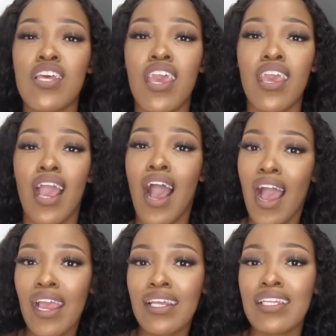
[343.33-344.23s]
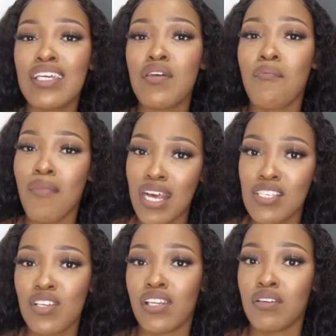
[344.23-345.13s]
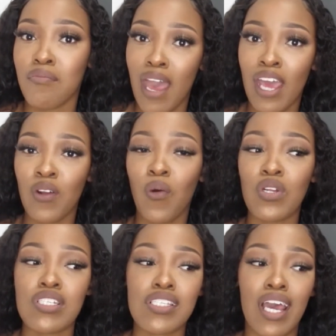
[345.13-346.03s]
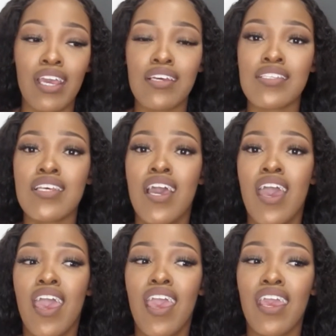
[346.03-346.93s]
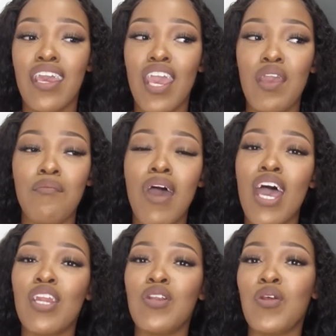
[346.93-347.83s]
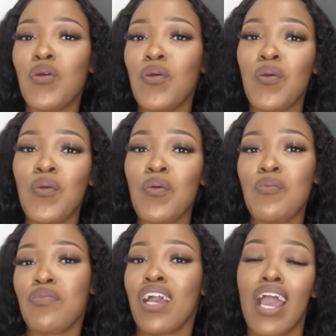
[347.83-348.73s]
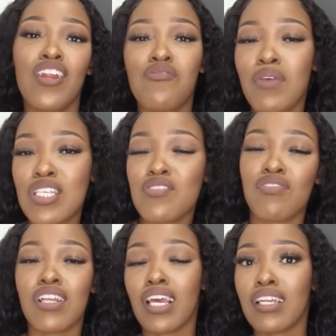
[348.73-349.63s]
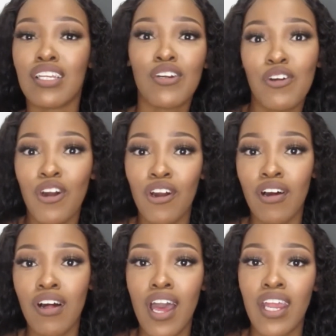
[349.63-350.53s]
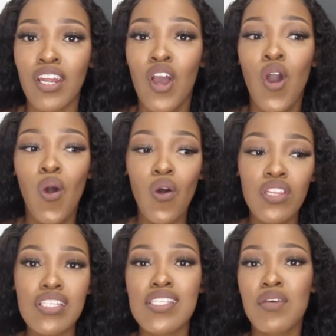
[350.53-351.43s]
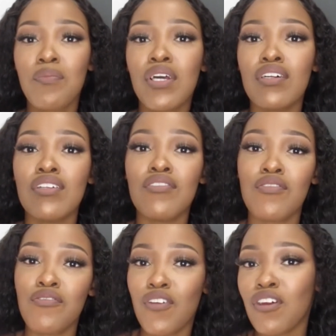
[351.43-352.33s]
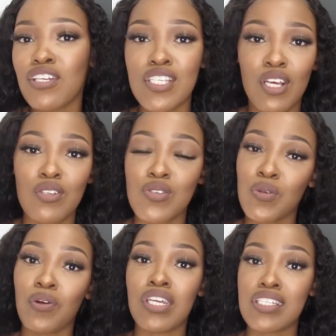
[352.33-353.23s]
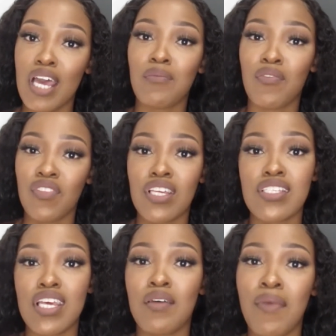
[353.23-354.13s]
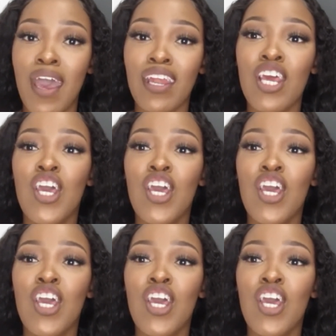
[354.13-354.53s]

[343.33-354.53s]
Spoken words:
a highly masculine man or desires a man who kind of makes you feel like a little girl and all the typical fairy tale story type of things in a man,